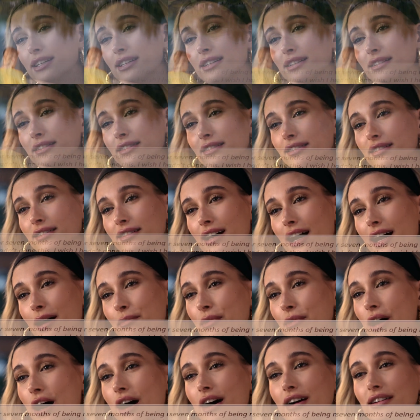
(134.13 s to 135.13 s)
Probably for the
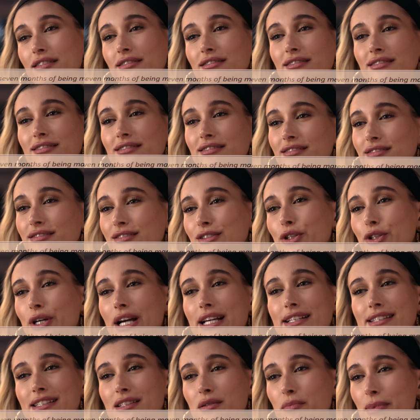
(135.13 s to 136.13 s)
first six or seven months of
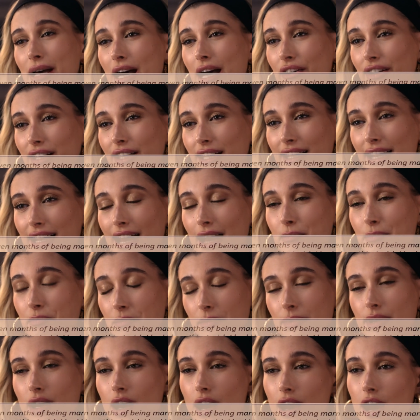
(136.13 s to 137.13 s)
being married, I
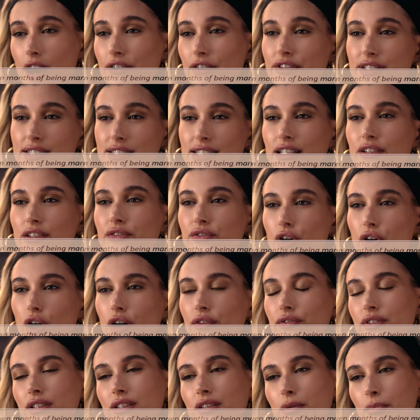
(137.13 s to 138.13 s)
was just ridden with guilt.
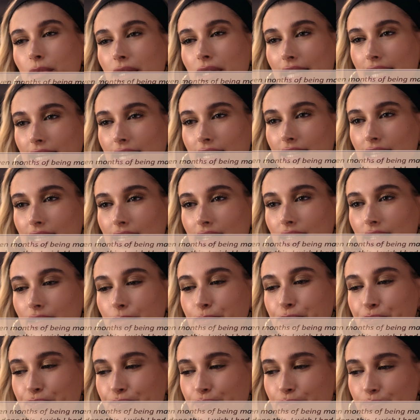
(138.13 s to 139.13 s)
I wish I hadn't done